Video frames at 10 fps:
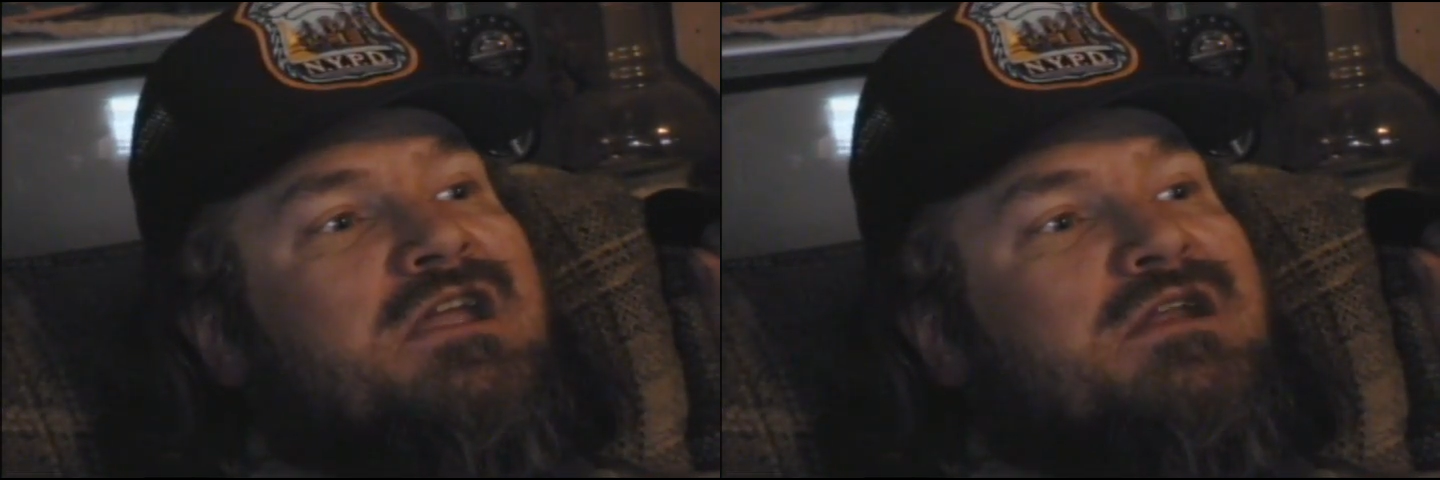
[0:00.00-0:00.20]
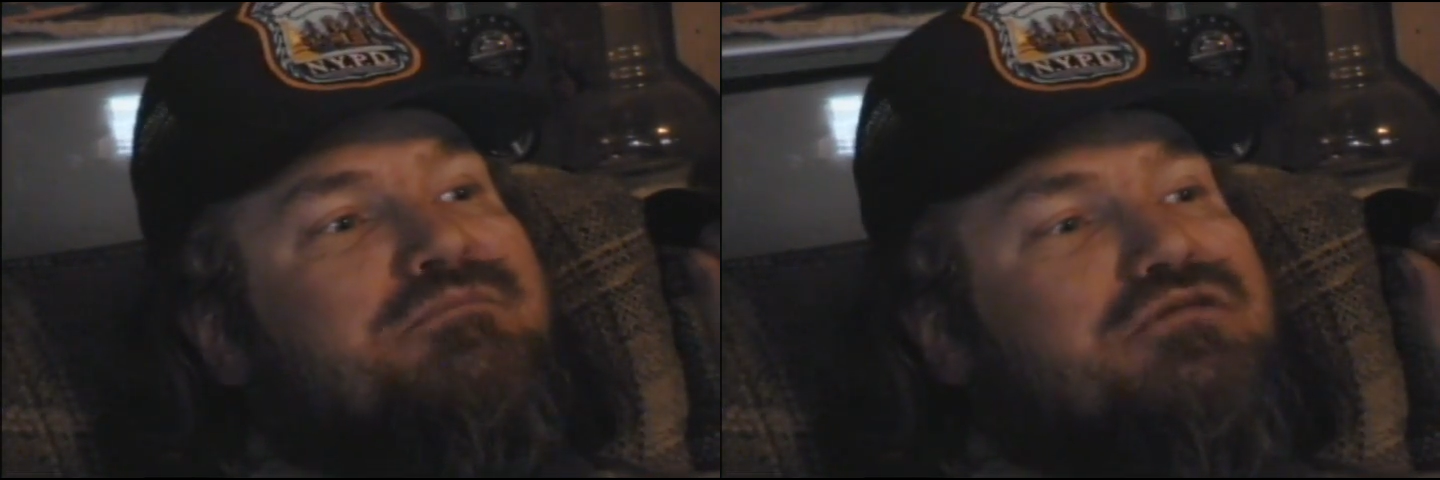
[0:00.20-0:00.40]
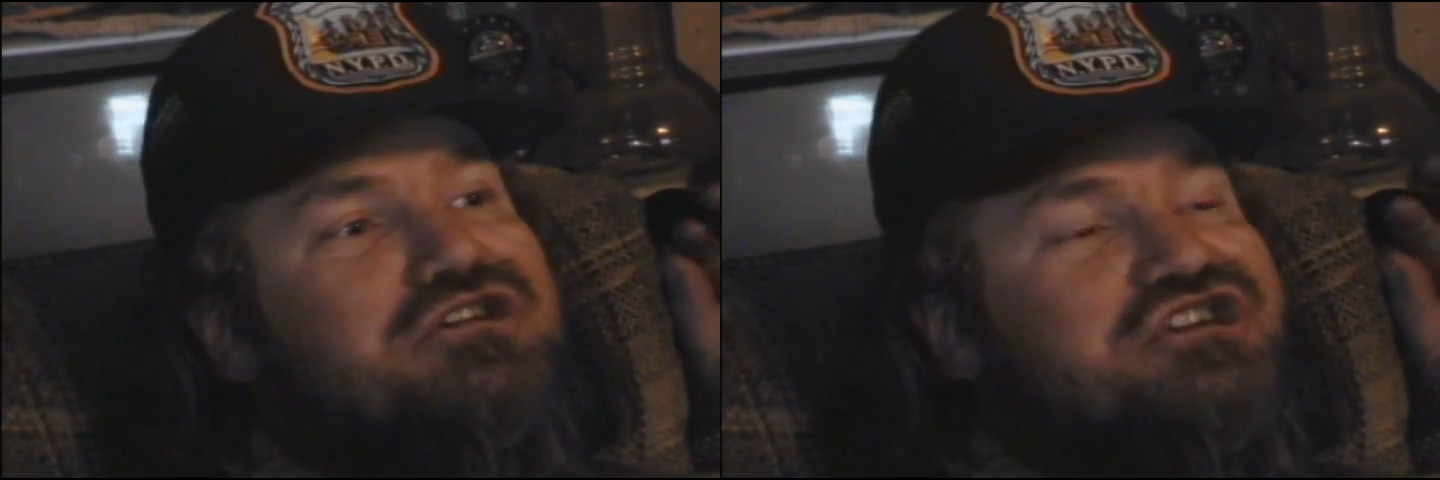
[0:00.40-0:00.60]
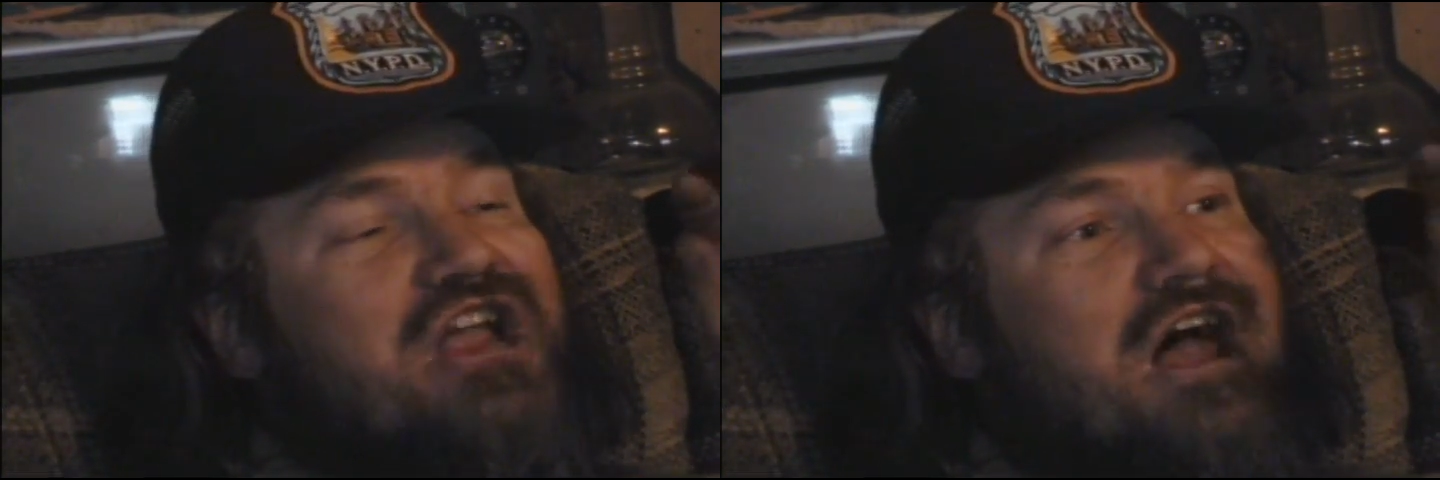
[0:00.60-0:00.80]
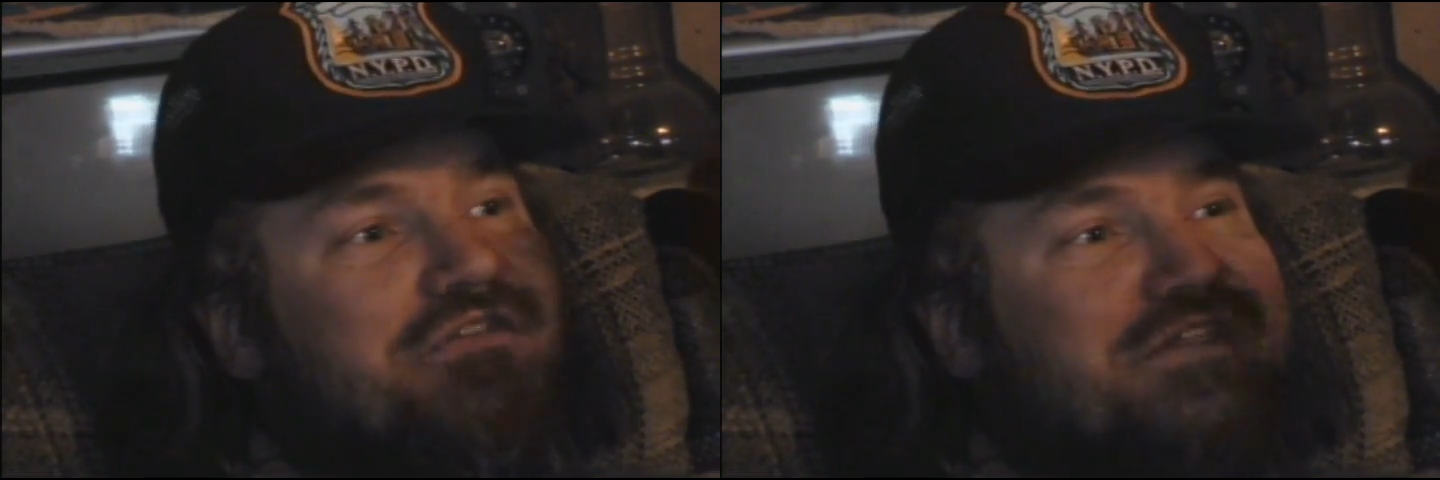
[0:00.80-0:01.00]
and push
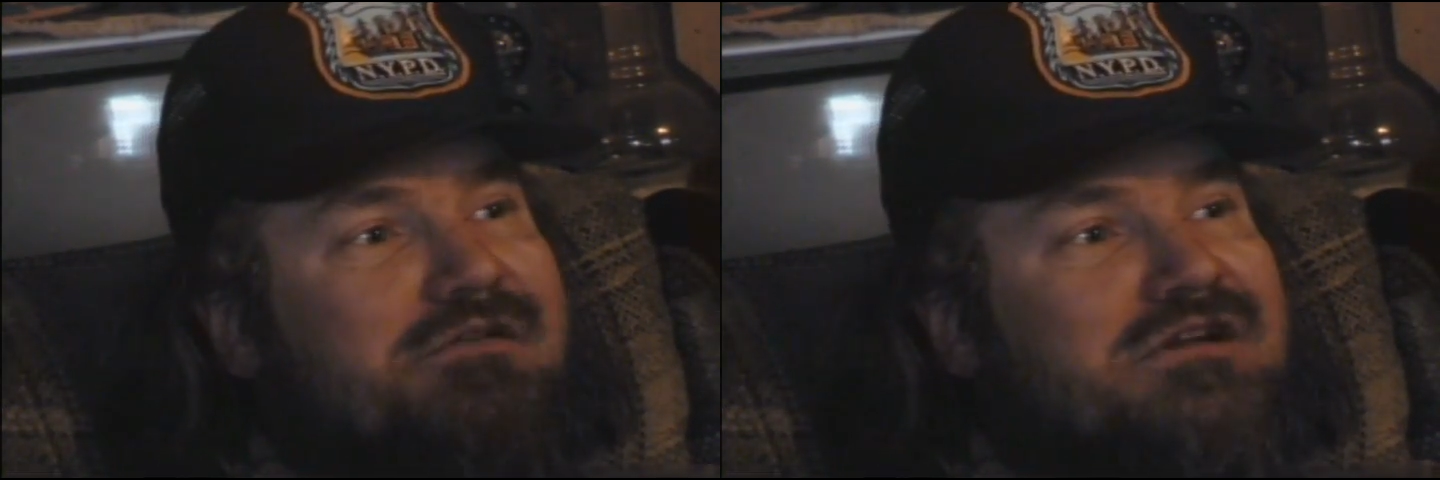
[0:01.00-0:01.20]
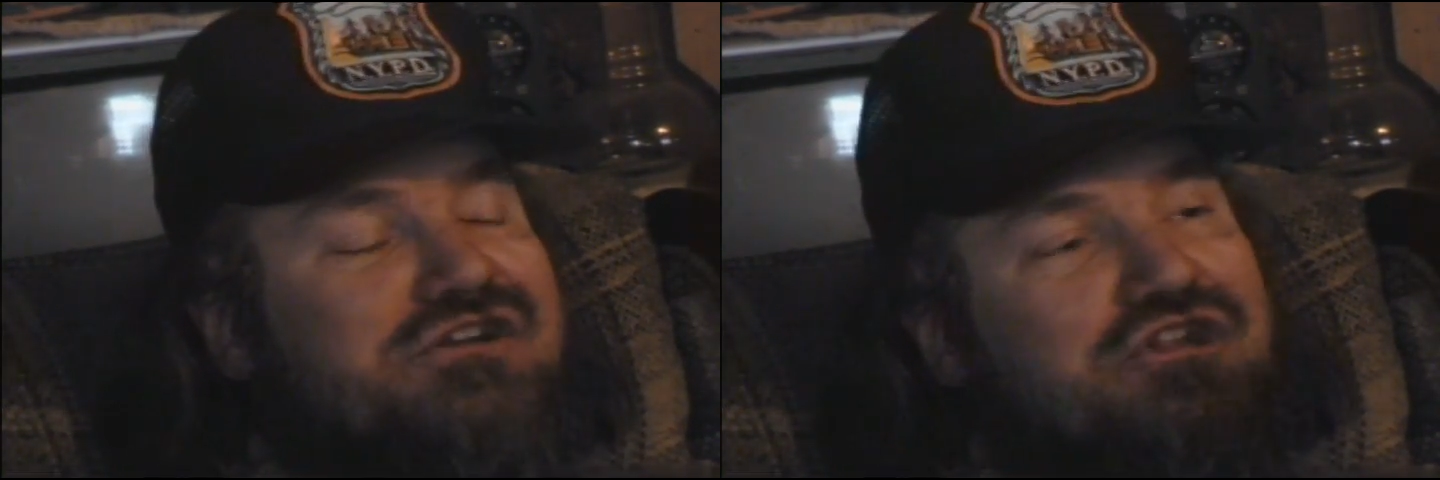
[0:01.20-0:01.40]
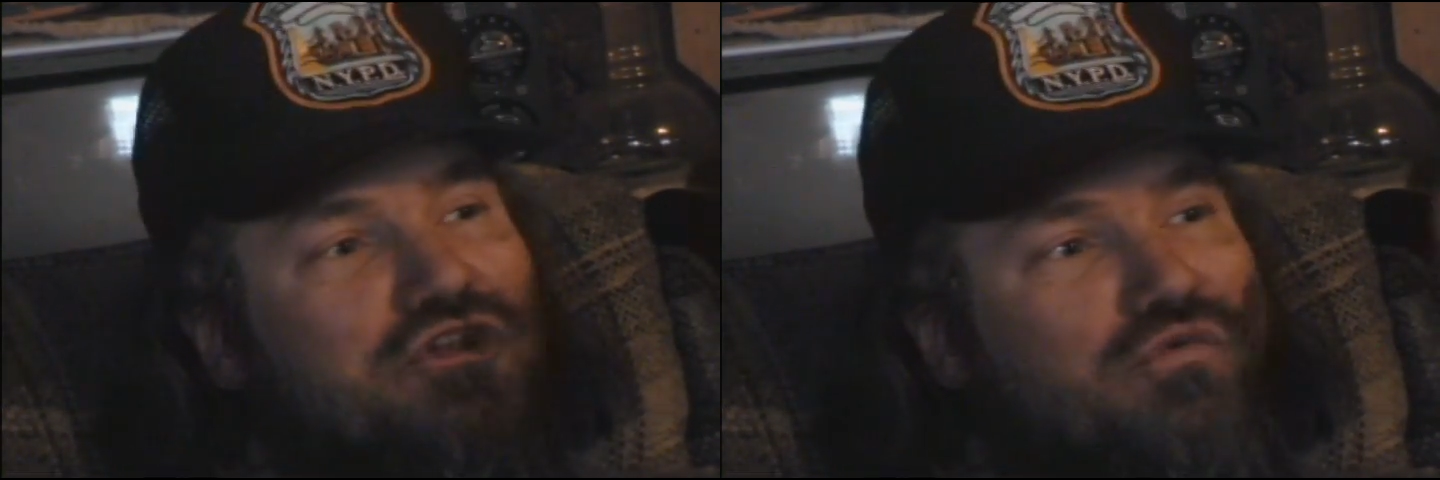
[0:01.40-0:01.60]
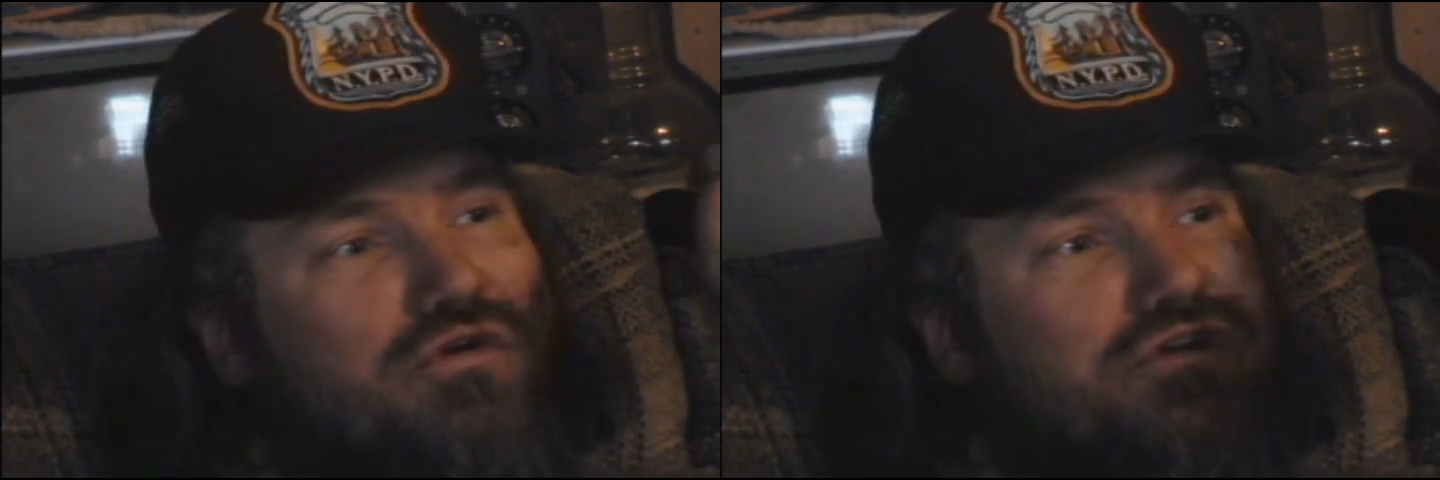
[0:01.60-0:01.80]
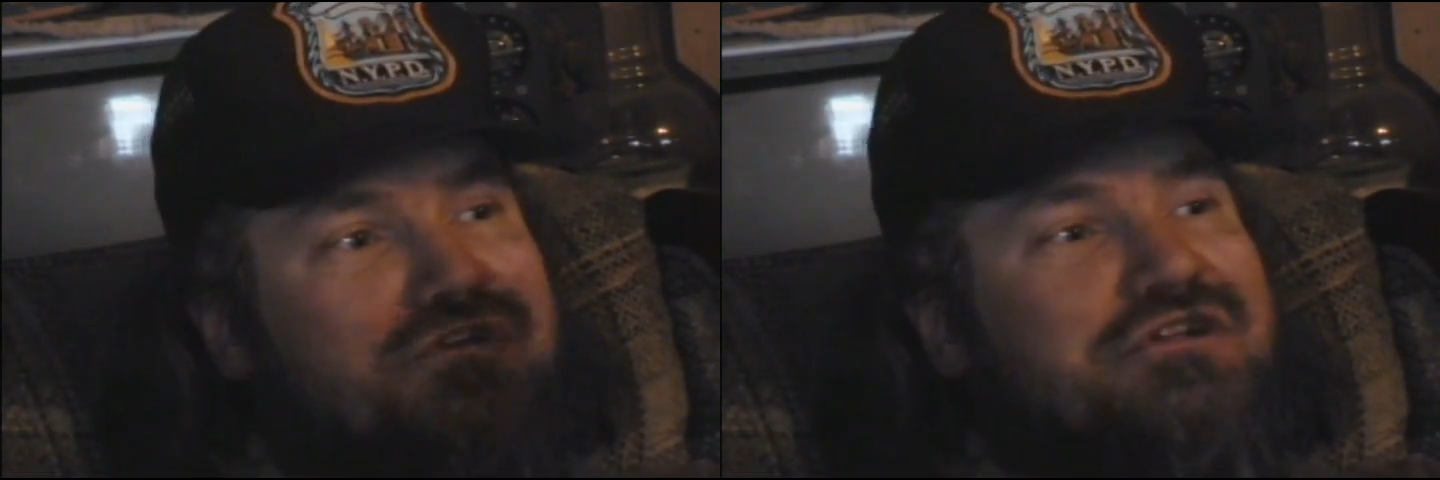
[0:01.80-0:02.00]
out there into the
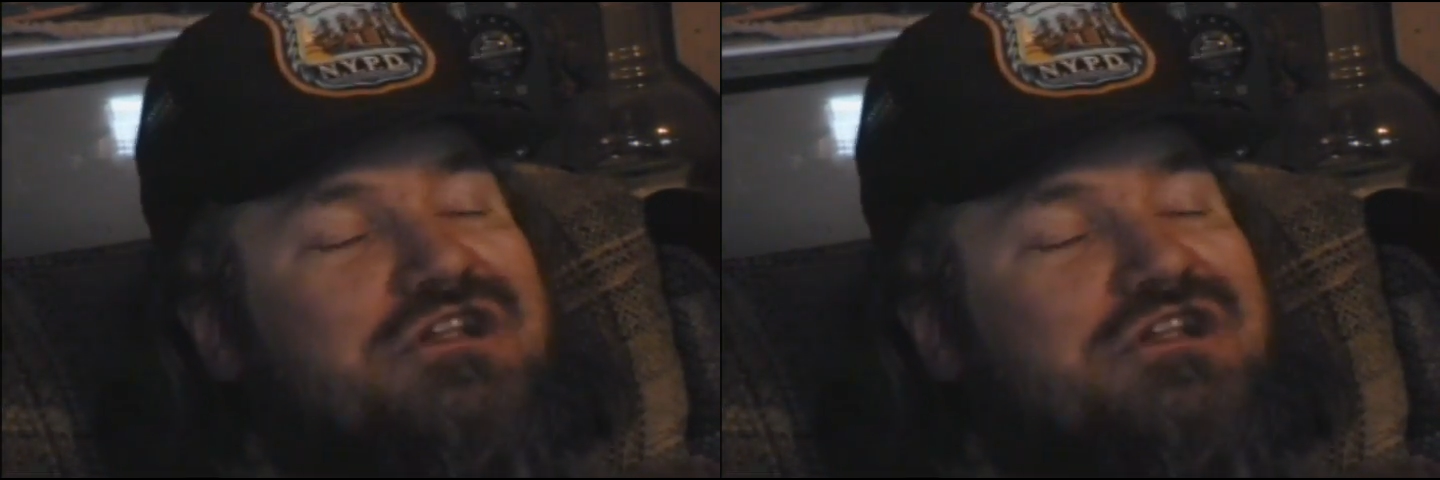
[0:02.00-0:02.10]
world